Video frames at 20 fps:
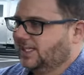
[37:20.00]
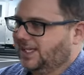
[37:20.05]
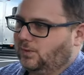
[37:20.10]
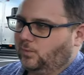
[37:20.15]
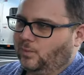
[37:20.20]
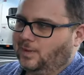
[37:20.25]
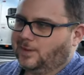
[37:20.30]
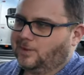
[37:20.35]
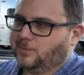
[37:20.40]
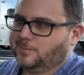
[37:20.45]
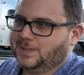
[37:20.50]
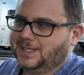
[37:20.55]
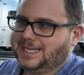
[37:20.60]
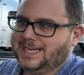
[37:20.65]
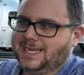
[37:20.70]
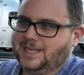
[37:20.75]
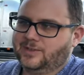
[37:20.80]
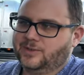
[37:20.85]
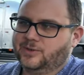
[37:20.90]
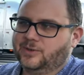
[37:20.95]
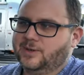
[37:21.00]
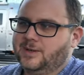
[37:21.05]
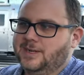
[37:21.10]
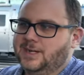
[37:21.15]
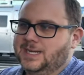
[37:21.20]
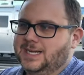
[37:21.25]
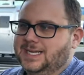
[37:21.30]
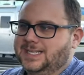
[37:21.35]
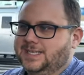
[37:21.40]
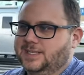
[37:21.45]
they weld them together,
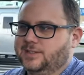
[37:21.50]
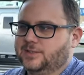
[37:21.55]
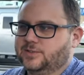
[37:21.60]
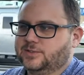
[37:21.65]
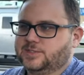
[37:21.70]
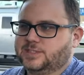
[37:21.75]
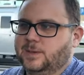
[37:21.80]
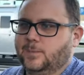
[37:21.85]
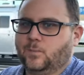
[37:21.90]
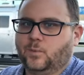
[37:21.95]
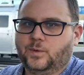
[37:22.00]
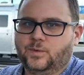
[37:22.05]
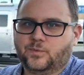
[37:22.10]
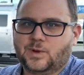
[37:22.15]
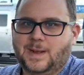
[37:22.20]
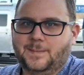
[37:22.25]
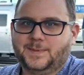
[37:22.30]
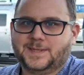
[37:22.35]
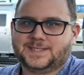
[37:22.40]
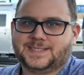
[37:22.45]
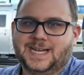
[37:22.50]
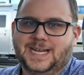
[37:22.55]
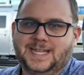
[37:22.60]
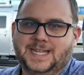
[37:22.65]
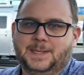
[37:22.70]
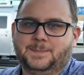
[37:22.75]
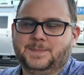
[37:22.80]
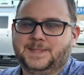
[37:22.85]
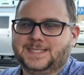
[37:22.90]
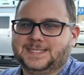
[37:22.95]
and then there's someone right beside
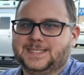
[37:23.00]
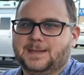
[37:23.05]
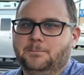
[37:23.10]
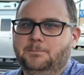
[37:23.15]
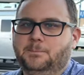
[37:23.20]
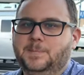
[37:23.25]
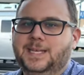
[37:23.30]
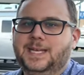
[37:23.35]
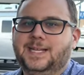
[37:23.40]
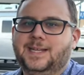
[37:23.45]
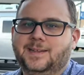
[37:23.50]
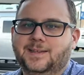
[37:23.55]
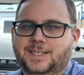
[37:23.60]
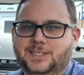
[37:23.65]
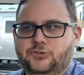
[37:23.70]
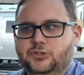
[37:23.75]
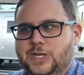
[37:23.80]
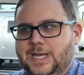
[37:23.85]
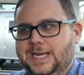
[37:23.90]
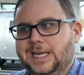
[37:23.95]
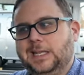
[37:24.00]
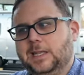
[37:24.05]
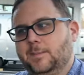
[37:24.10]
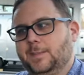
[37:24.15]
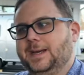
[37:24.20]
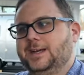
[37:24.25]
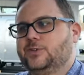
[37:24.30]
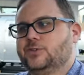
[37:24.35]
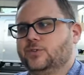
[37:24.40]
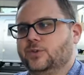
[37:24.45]
them that's immediately checking to
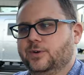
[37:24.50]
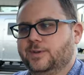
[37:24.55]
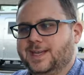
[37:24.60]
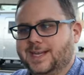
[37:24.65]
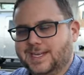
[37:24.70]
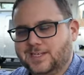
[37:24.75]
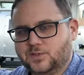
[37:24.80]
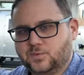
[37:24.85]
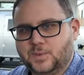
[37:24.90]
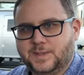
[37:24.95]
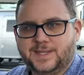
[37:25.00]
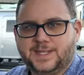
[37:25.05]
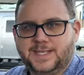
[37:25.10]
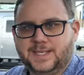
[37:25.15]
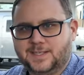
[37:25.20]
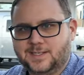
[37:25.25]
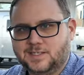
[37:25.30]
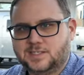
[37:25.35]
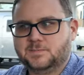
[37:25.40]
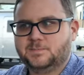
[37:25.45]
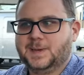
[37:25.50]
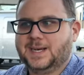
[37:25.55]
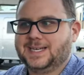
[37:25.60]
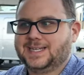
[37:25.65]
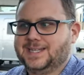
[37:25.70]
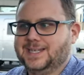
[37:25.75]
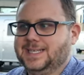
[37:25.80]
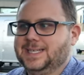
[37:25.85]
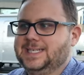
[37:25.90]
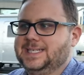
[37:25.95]
make sure that it's within the spec
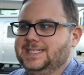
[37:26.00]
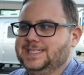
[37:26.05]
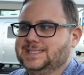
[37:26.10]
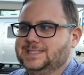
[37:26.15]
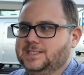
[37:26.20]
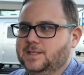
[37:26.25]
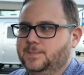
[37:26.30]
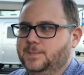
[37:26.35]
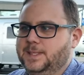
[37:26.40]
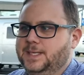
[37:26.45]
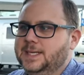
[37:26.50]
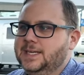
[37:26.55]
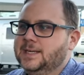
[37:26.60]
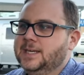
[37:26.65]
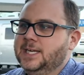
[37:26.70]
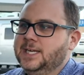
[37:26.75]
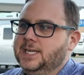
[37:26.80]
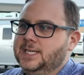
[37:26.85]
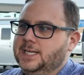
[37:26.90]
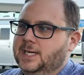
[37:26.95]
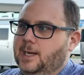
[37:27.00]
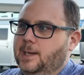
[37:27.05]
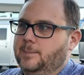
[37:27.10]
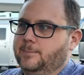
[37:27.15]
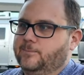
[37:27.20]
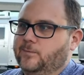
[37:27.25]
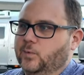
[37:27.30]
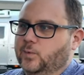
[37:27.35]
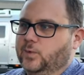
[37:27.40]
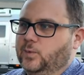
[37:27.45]
that it needs to be
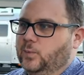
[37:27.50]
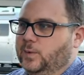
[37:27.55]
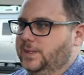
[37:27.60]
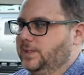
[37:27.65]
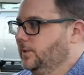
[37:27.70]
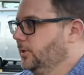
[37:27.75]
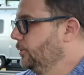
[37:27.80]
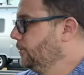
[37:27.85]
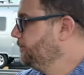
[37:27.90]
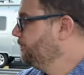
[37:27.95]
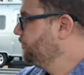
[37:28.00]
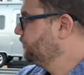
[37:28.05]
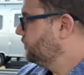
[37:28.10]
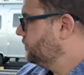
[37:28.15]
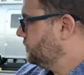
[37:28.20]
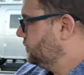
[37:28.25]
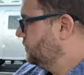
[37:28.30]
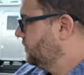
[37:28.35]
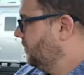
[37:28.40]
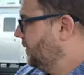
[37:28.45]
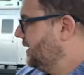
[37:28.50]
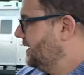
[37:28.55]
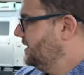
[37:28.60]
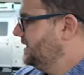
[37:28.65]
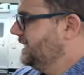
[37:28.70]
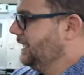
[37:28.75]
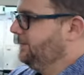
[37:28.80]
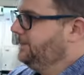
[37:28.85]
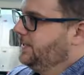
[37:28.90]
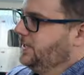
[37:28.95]
for the window.
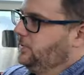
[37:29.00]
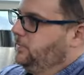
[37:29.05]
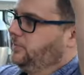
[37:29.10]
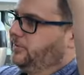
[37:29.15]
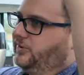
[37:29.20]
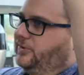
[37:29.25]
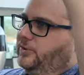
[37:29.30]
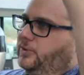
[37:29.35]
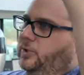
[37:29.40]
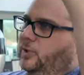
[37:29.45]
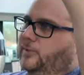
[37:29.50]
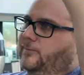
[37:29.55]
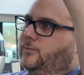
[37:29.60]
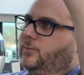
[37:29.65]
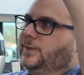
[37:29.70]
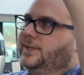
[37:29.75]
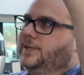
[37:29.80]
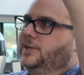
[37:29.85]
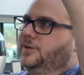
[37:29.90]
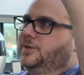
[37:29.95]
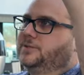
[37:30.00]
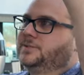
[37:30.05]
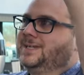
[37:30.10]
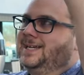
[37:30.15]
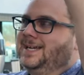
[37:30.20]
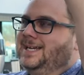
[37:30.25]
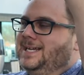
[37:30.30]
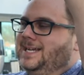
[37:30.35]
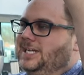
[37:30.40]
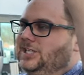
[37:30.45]
Same thing with your curved windows.
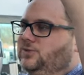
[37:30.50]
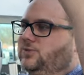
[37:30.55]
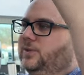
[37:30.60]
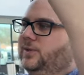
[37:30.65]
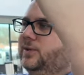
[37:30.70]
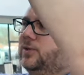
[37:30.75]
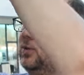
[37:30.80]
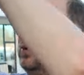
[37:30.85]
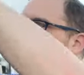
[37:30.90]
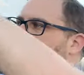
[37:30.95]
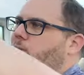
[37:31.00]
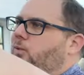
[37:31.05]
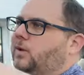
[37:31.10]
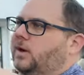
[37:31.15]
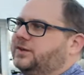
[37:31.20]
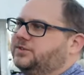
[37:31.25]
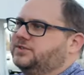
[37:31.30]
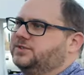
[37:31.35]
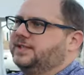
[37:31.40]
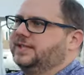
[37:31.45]
It's really cool to watch